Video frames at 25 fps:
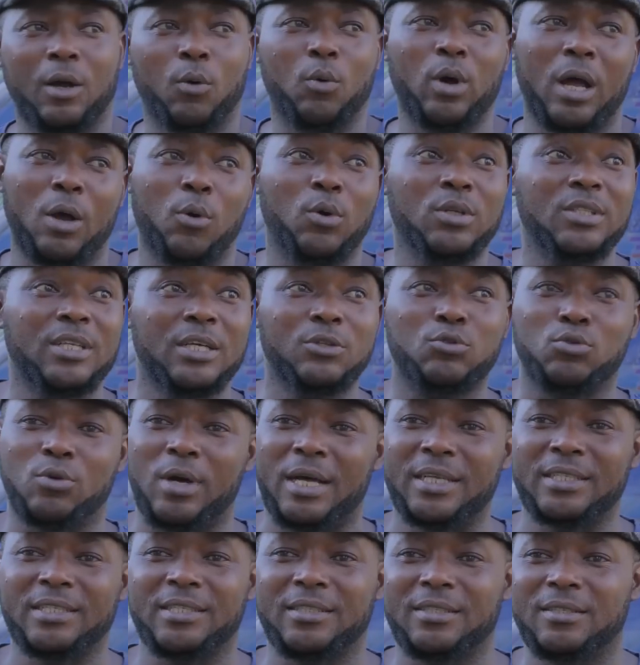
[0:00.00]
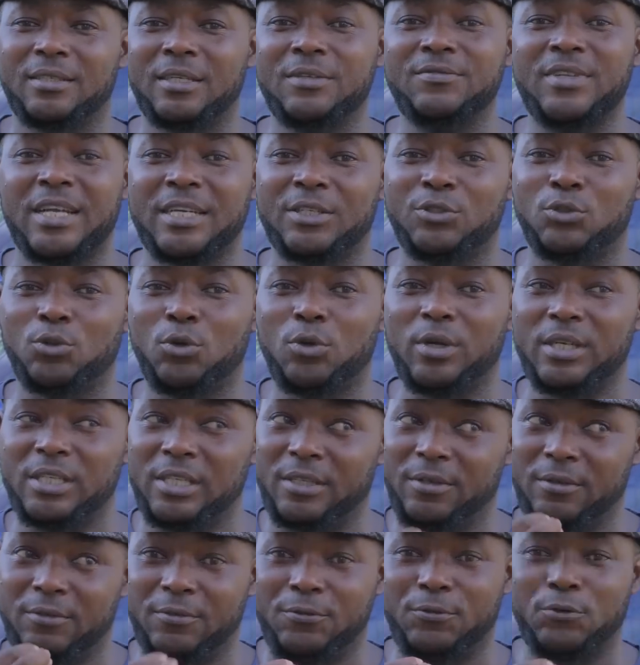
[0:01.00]
I wanted to ask if there is no
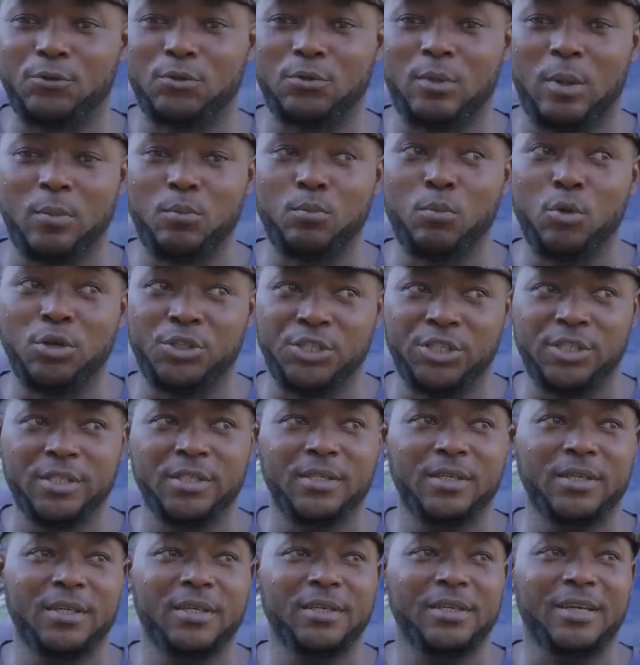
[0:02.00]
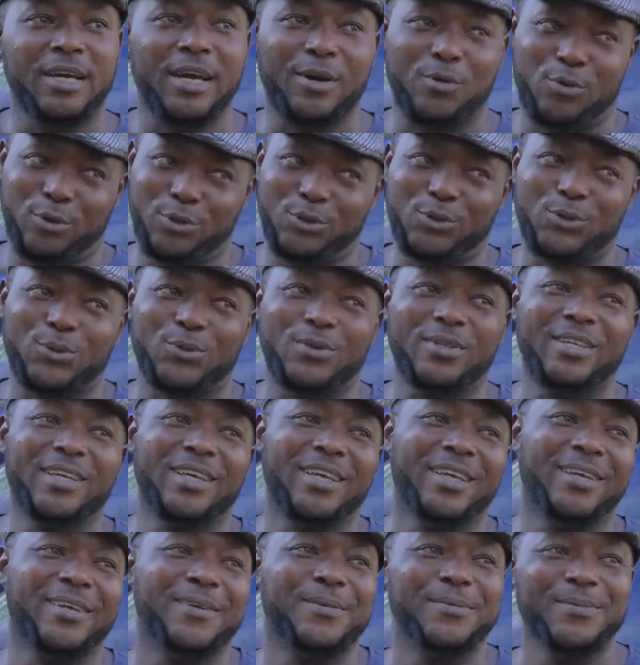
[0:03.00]
any food. Mbochi, I want to.
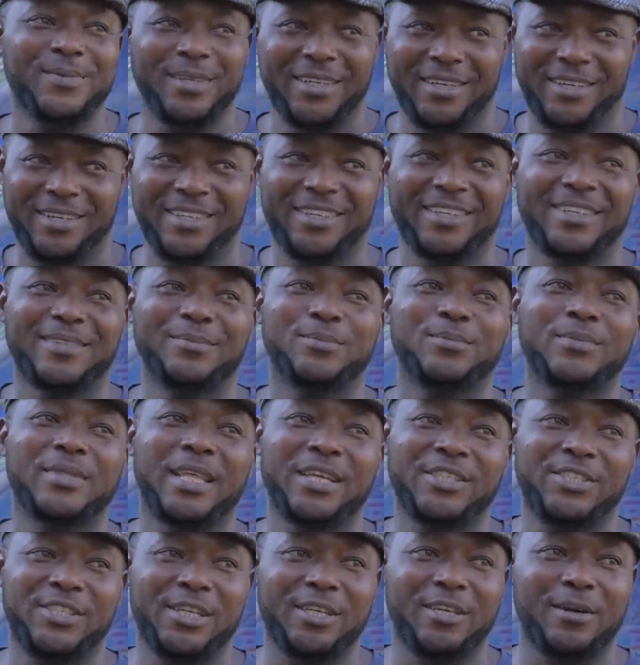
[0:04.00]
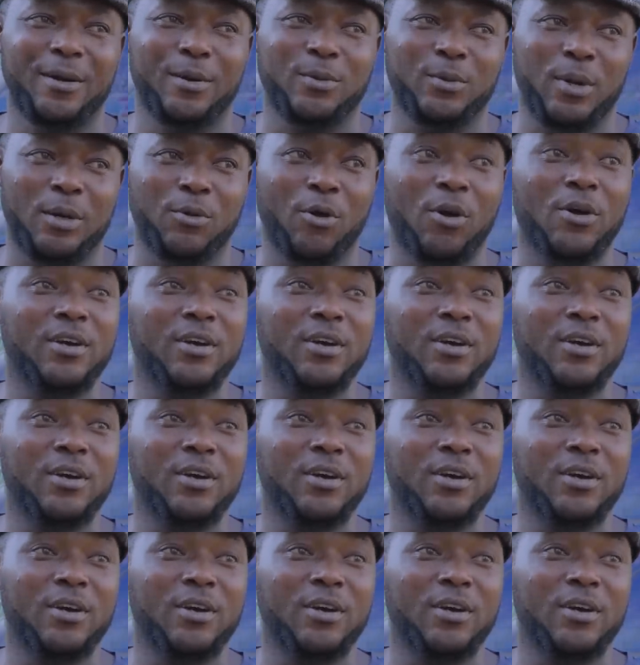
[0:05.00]
Ntachi,